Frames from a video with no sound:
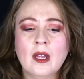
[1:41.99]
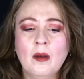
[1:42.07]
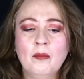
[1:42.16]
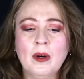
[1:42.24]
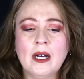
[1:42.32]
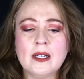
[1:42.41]

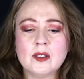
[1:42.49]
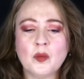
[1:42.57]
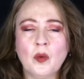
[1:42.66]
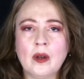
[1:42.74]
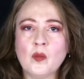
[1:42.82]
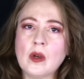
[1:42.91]
But
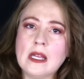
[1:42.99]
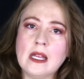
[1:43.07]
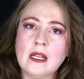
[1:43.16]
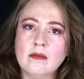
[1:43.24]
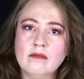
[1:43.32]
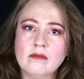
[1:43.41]
when
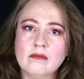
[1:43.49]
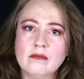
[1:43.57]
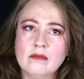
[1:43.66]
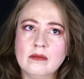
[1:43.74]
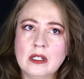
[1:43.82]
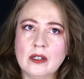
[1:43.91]
we,
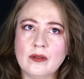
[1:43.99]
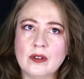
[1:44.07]
you know,